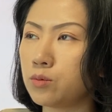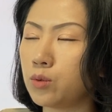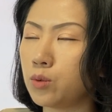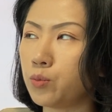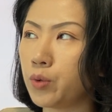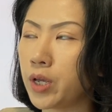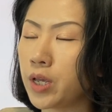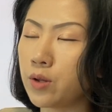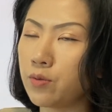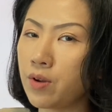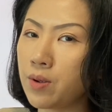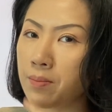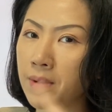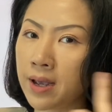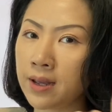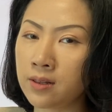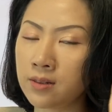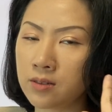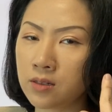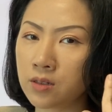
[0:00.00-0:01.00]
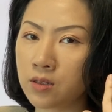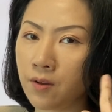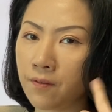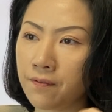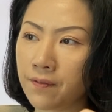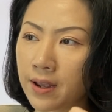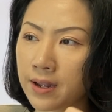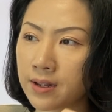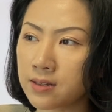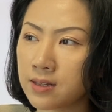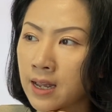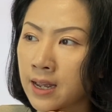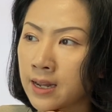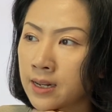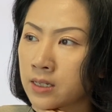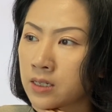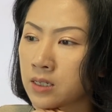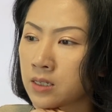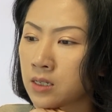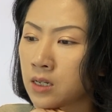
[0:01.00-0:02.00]
we can remind the fact
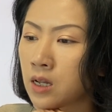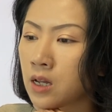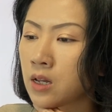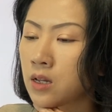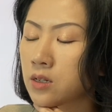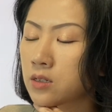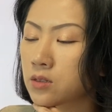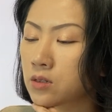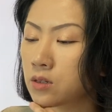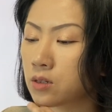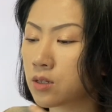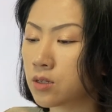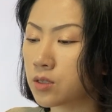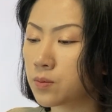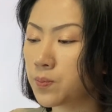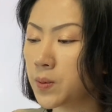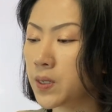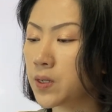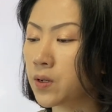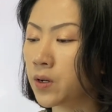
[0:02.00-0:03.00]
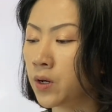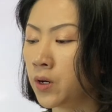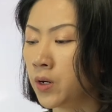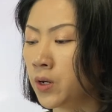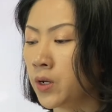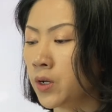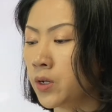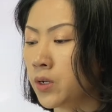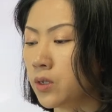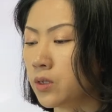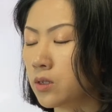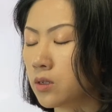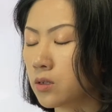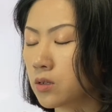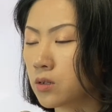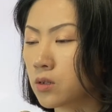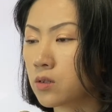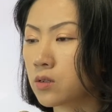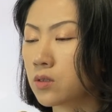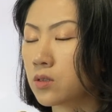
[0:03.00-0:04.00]
that the speaker
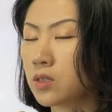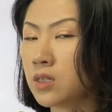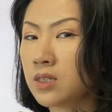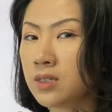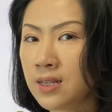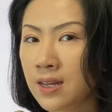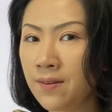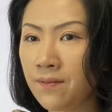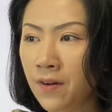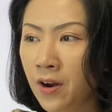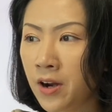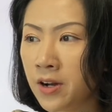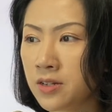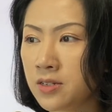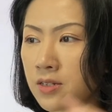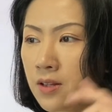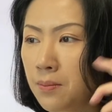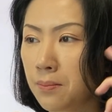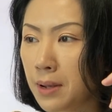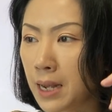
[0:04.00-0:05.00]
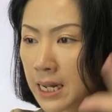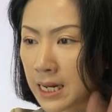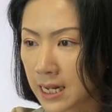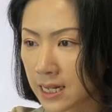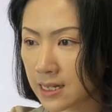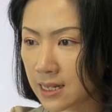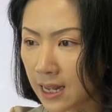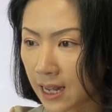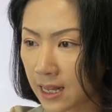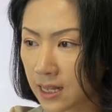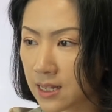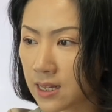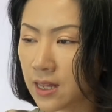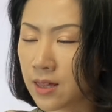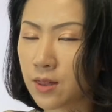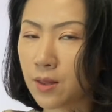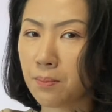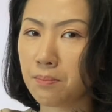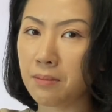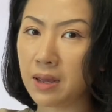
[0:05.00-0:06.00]
delivers the main intent
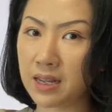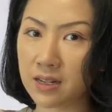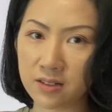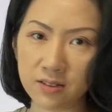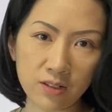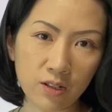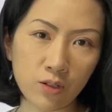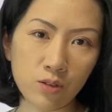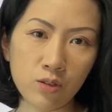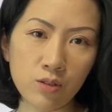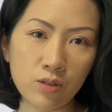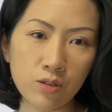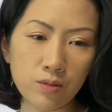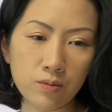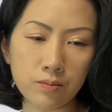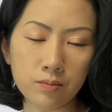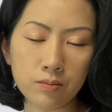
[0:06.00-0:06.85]
in the main clause.